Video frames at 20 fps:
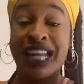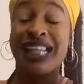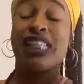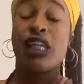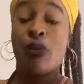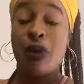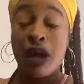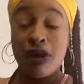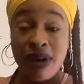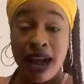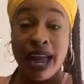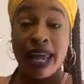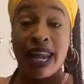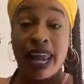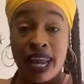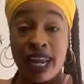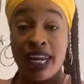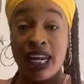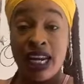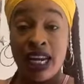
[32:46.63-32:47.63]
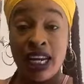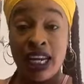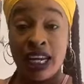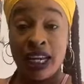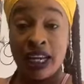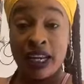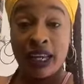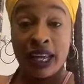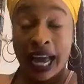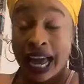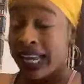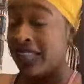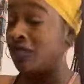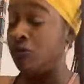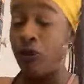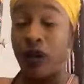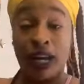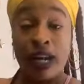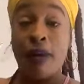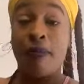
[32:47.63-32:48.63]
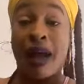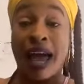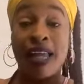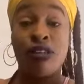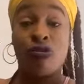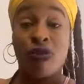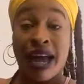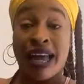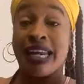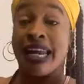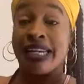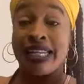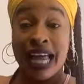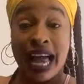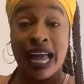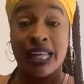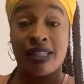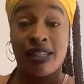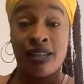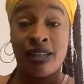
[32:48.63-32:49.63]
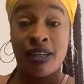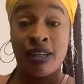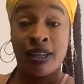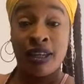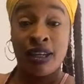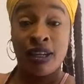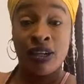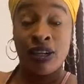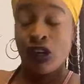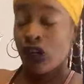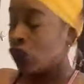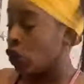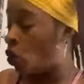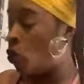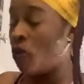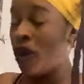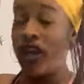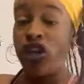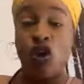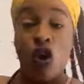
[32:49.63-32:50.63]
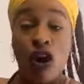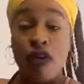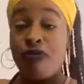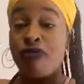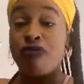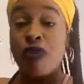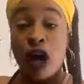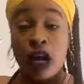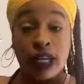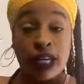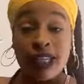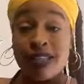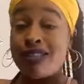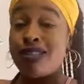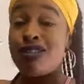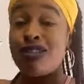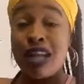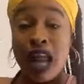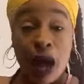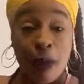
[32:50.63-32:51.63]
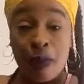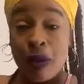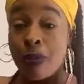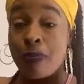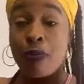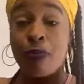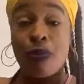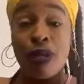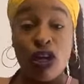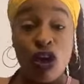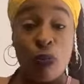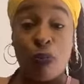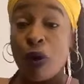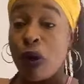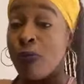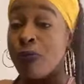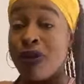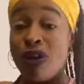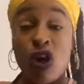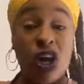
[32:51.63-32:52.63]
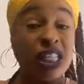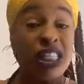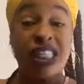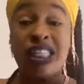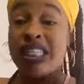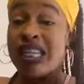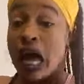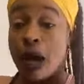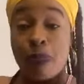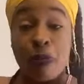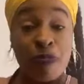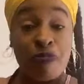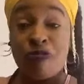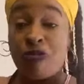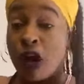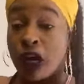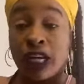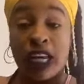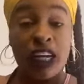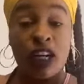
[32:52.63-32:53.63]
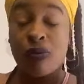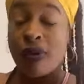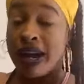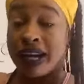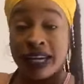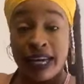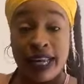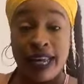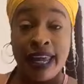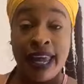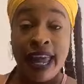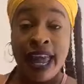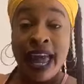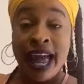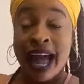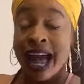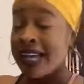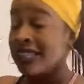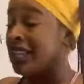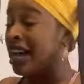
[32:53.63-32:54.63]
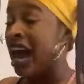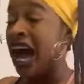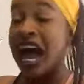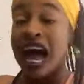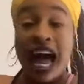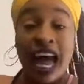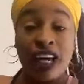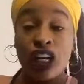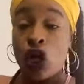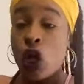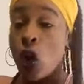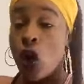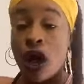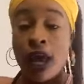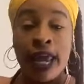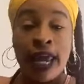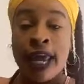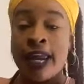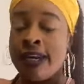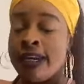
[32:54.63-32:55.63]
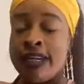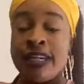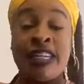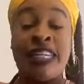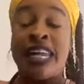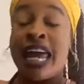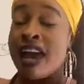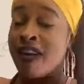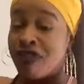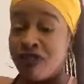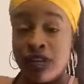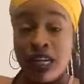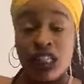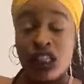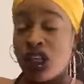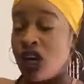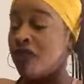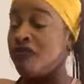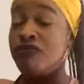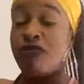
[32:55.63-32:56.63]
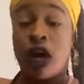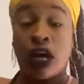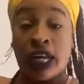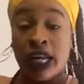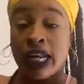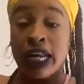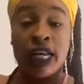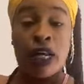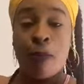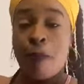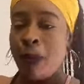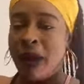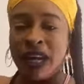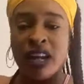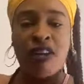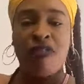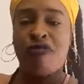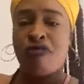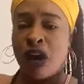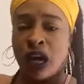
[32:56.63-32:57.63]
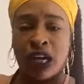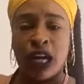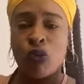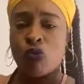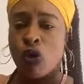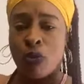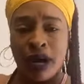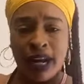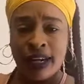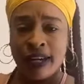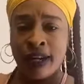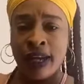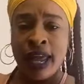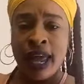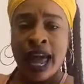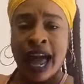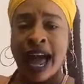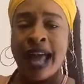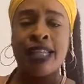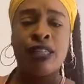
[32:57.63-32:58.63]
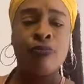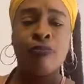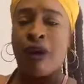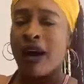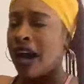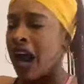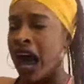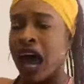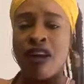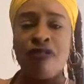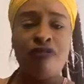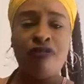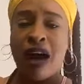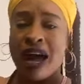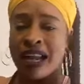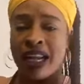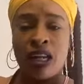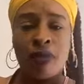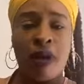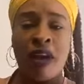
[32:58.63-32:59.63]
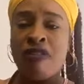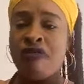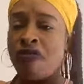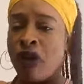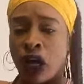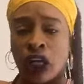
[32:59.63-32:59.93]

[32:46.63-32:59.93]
That's how I ride it. I is one of them eyes ride like that. So when you all fucking slapping up about me, about me, all slapping fucking correctly, I's a hardcore in definition of fucking independent fucking woman. I's mother and father to my